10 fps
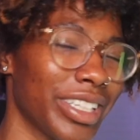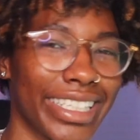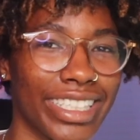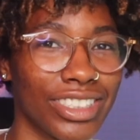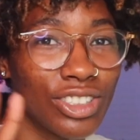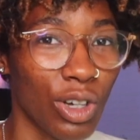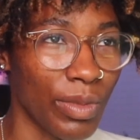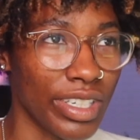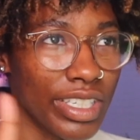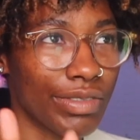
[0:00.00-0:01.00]
Like, there's so
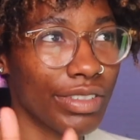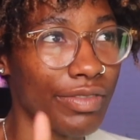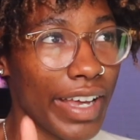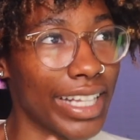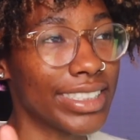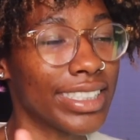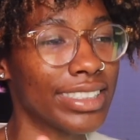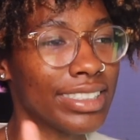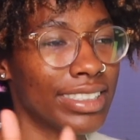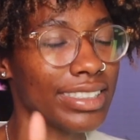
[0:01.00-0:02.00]
many different
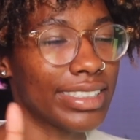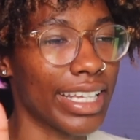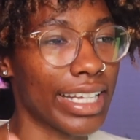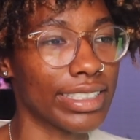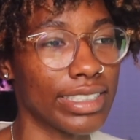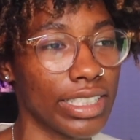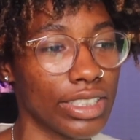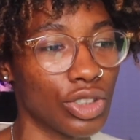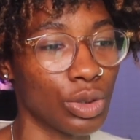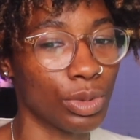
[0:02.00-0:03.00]
facets to this that I just think
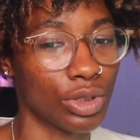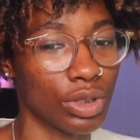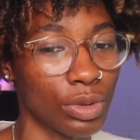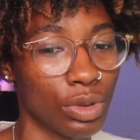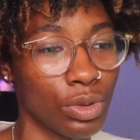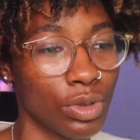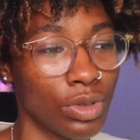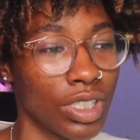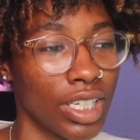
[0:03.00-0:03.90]
is super, super cool.